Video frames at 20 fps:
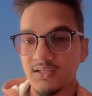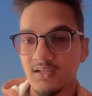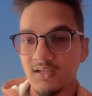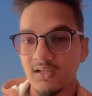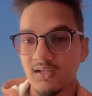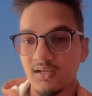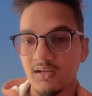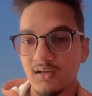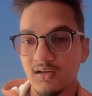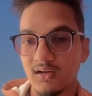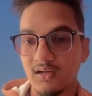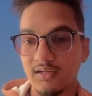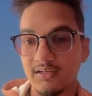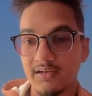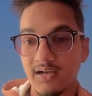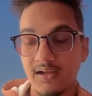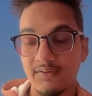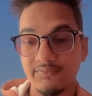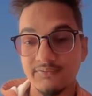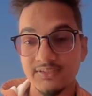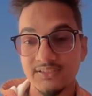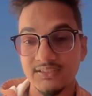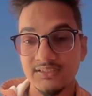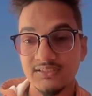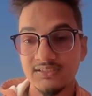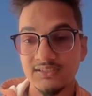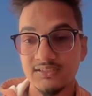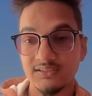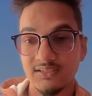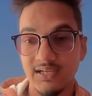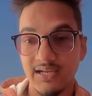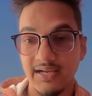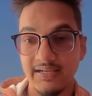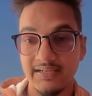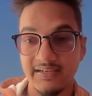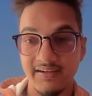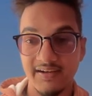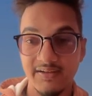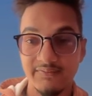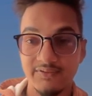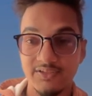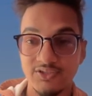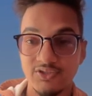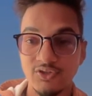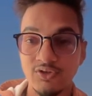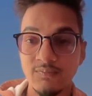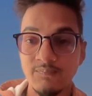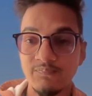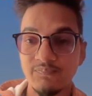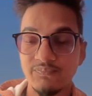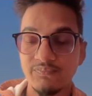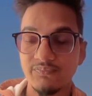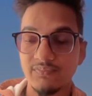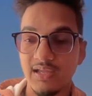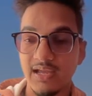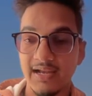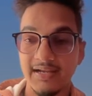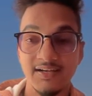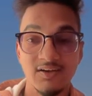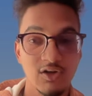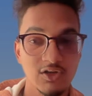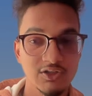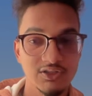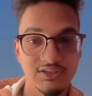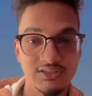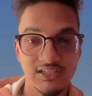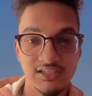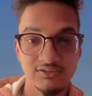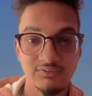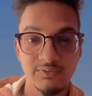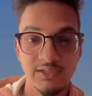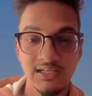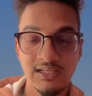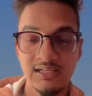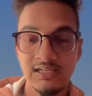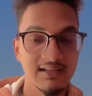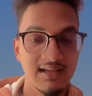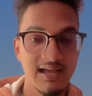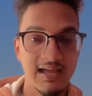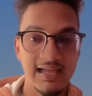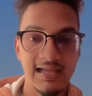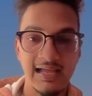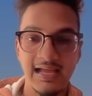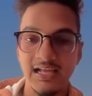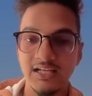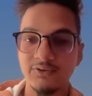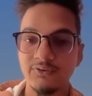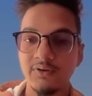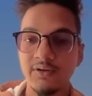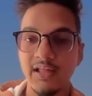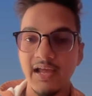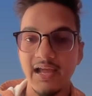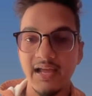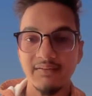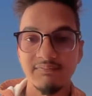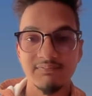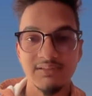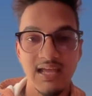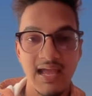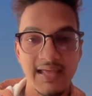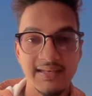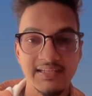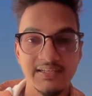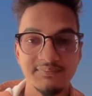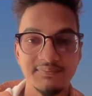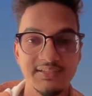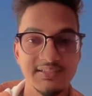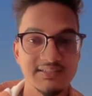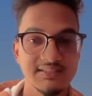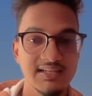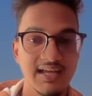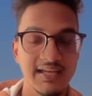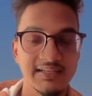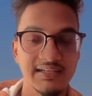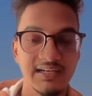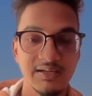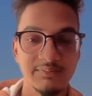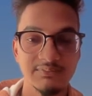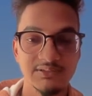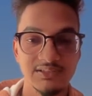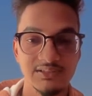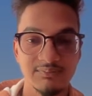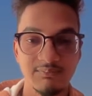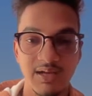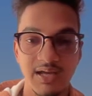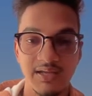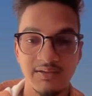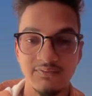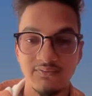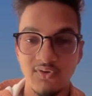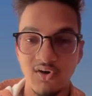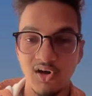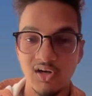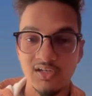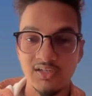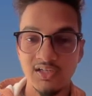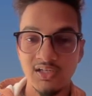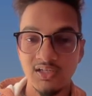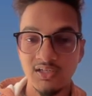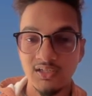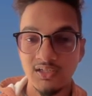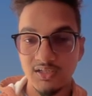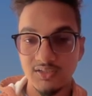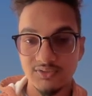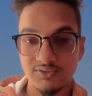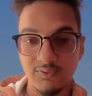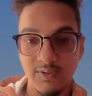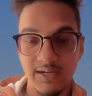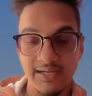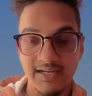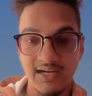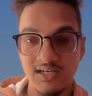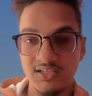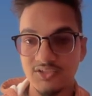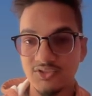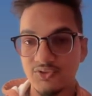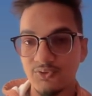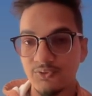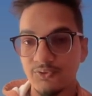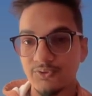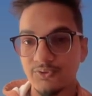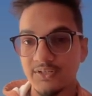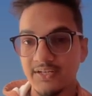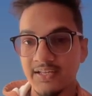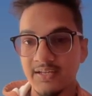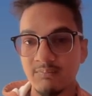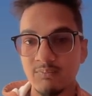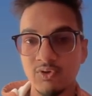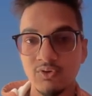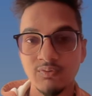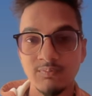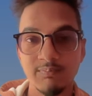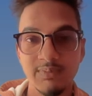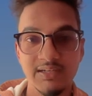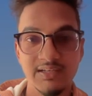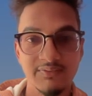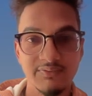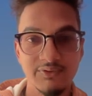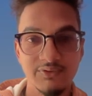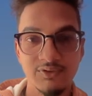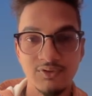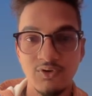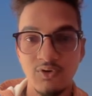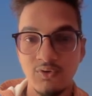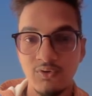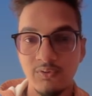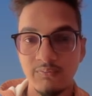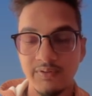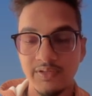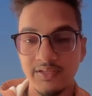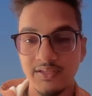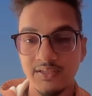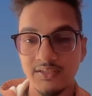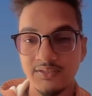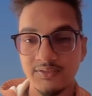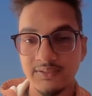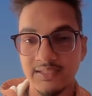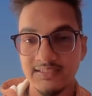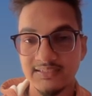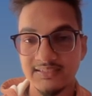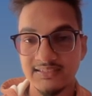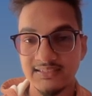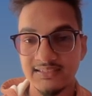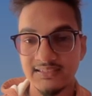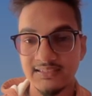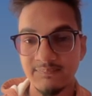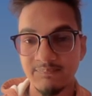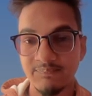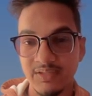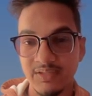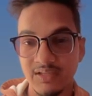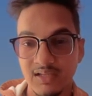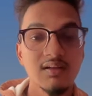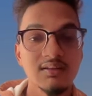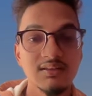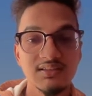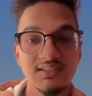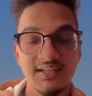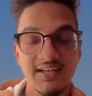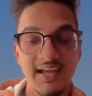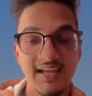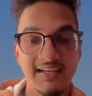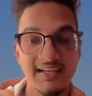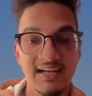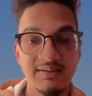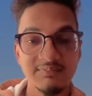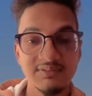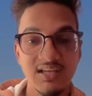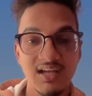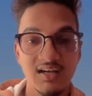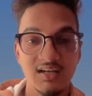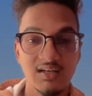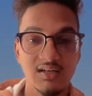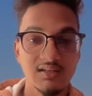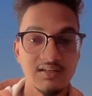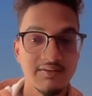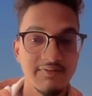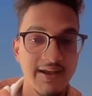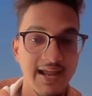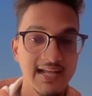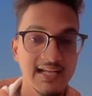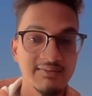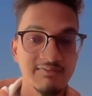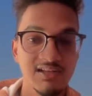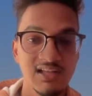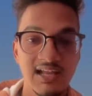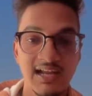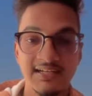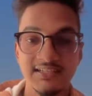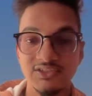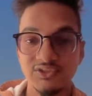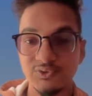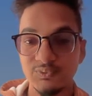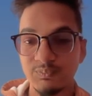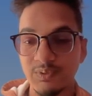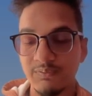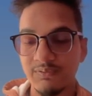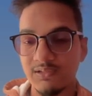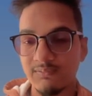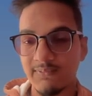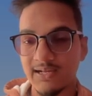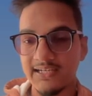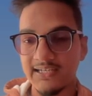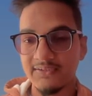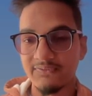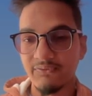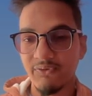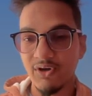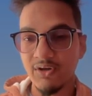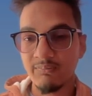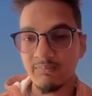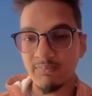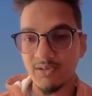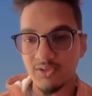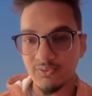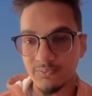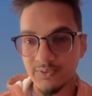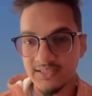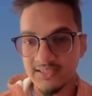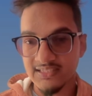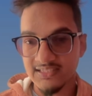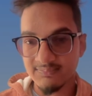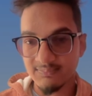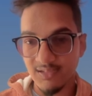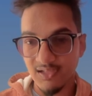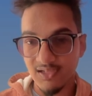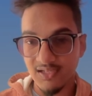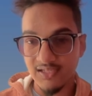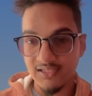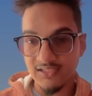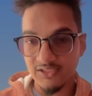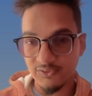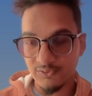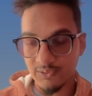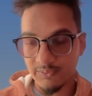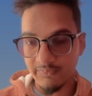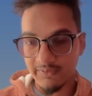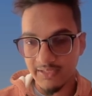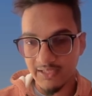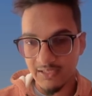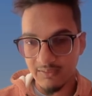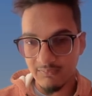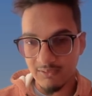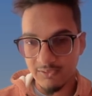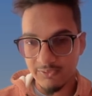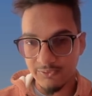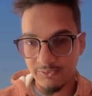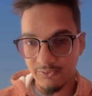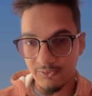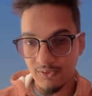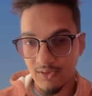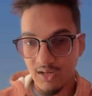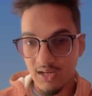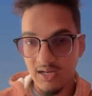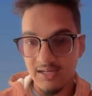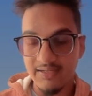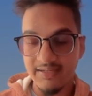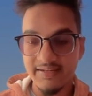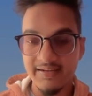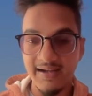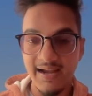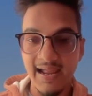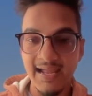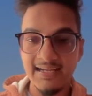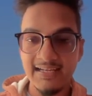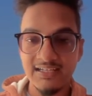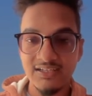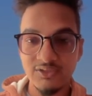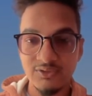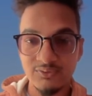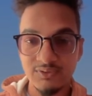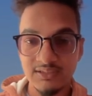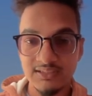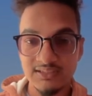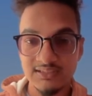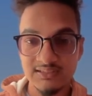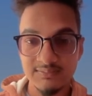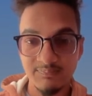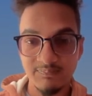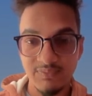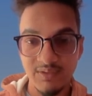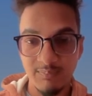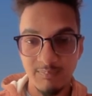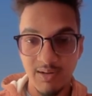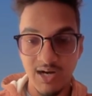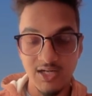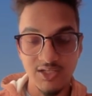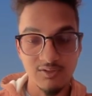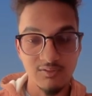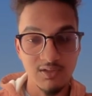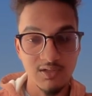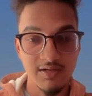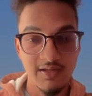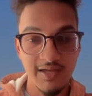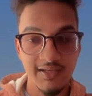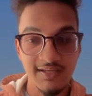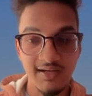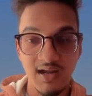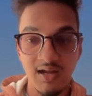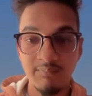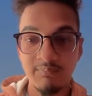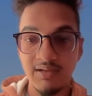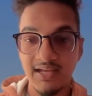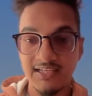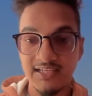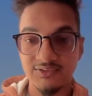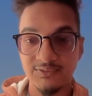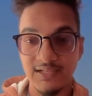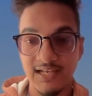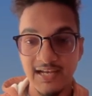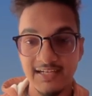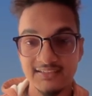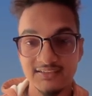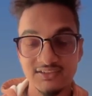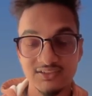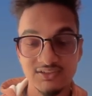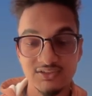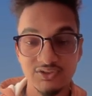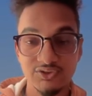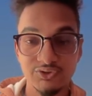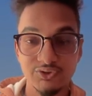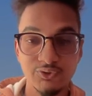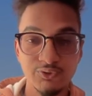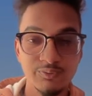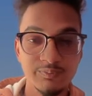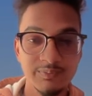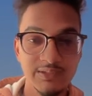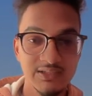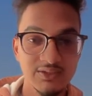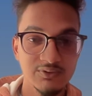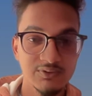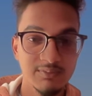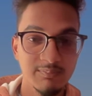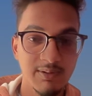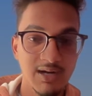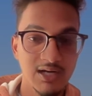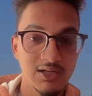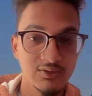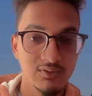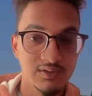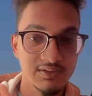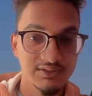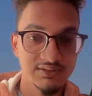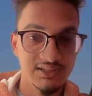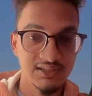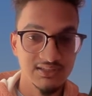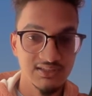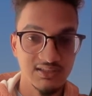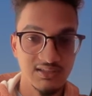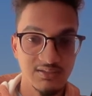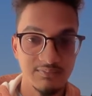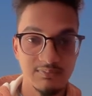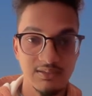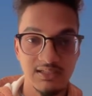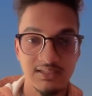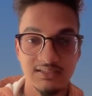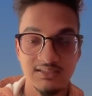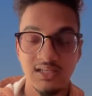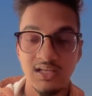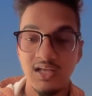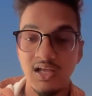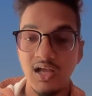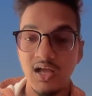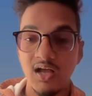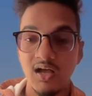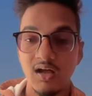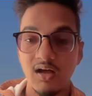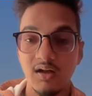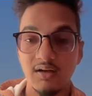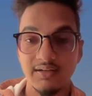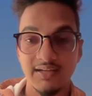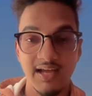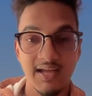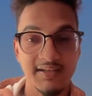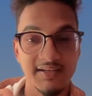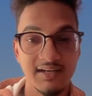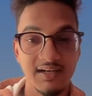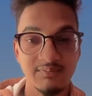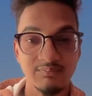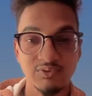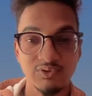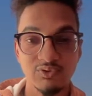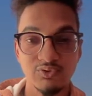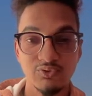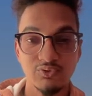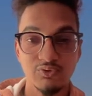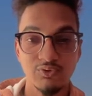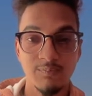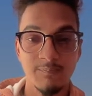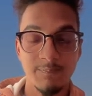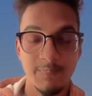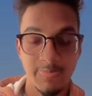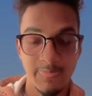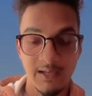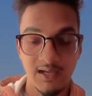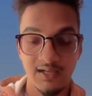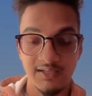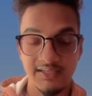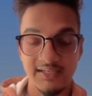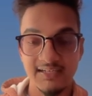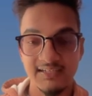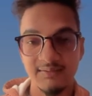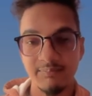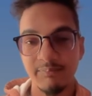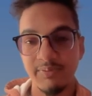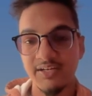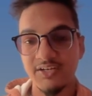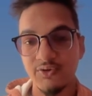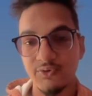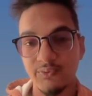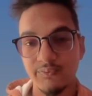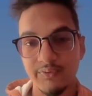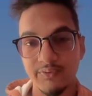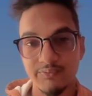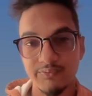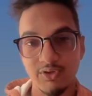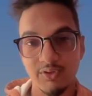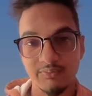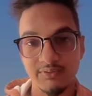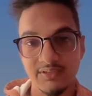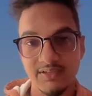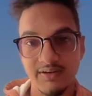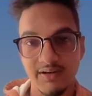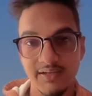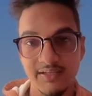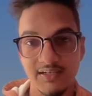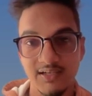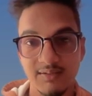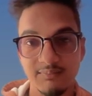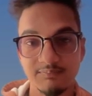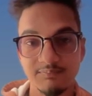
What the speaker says: Graphage, and Gravisio, and others as well. I do not have any of these diagrams in my vault, so I can't show you the demo. But if you go over here, you can see the diagrams are not draggable and zoomable by default. But with this plugin, you'll be able to drag into this particular diagram as well as zoom into the particular section of this diagram to get a better overview of the diagram.